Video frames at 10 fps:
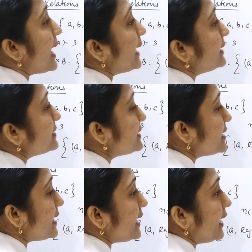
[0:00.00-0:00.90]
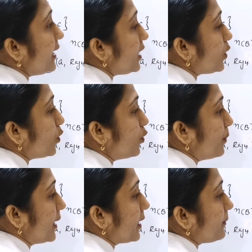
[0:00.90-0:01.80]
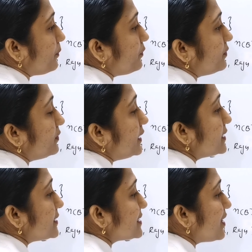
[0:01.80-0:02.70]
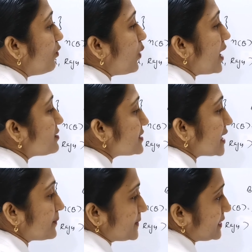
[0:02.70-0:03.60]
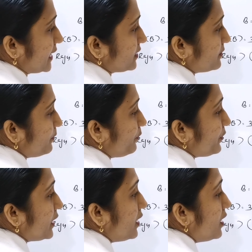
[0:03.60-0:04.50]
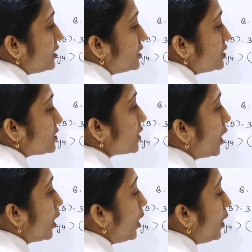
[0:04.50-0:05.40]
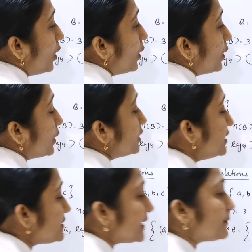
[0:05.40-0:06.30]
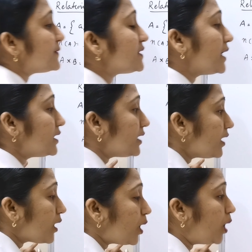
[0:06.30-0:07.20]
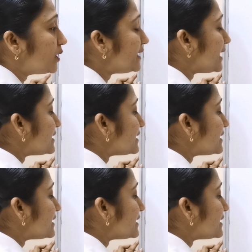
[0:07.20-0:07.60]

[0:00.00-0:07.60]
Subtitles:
and C Kumar. This is a one subset. So this subset called it